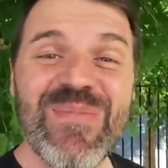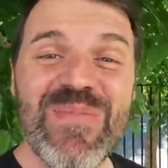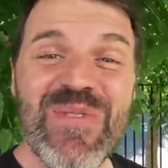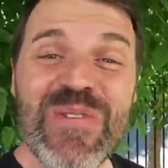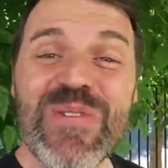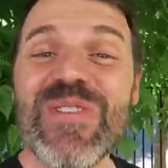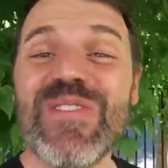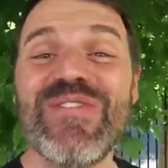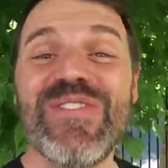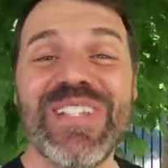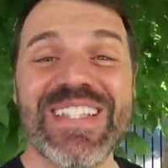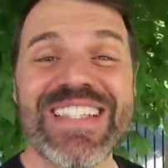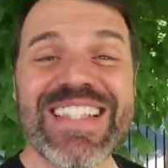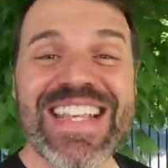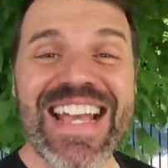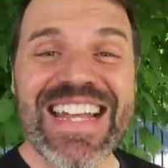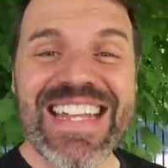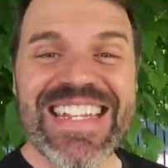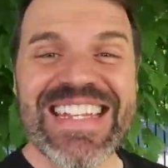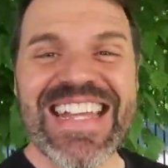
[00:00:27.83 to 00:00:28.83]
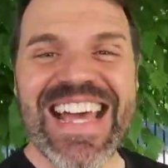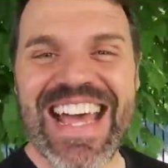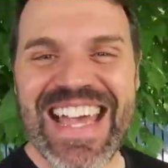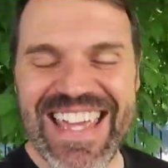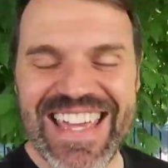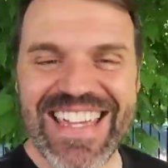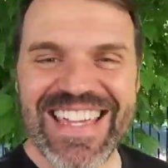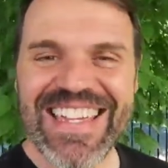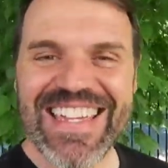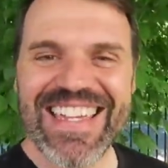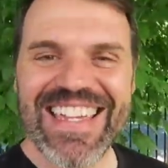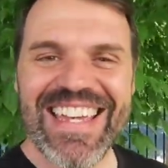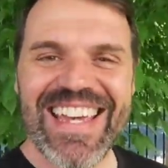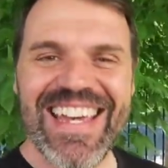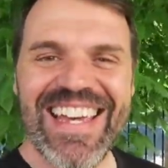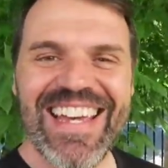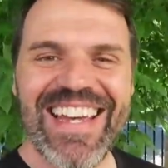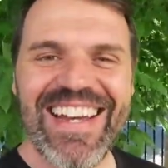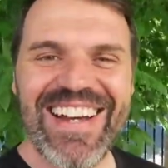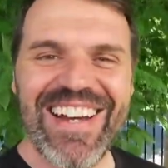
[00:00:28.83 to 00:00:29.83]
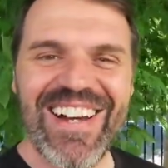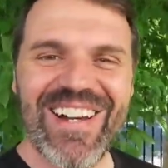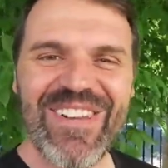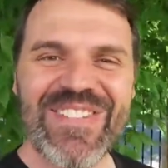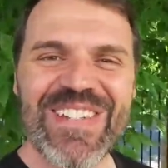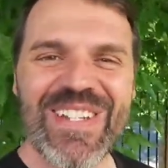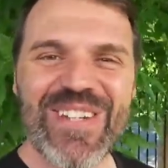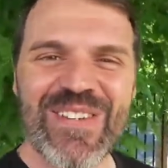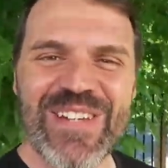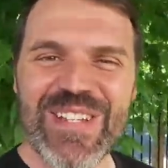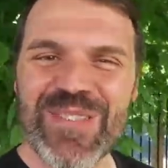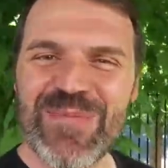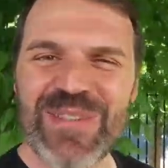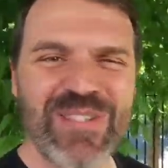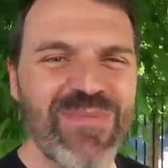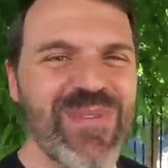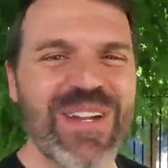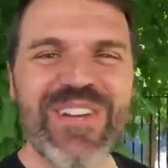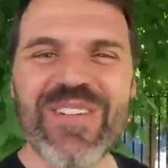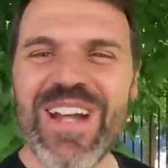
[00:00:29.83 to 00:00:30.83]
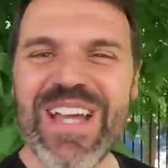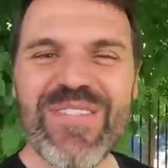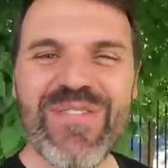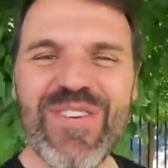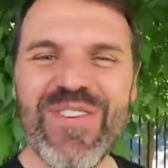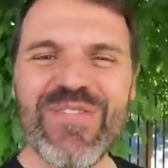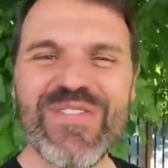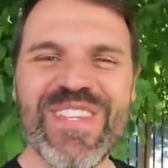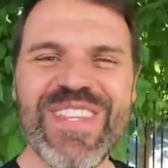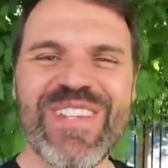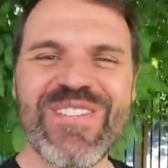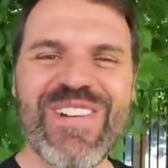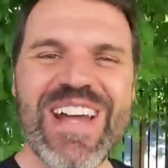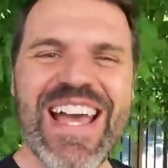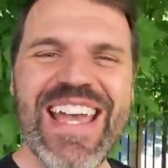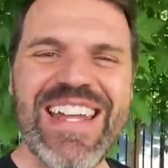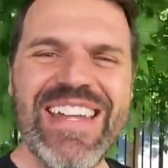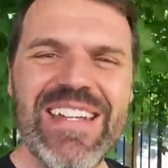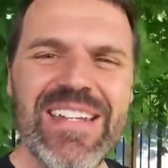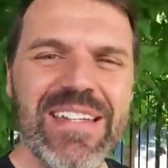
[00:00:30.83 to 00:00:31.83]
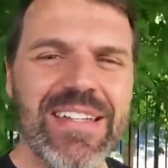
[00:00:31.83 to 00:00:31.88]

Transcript: beautiful sunny day after Christmas. We're grateful for the rain,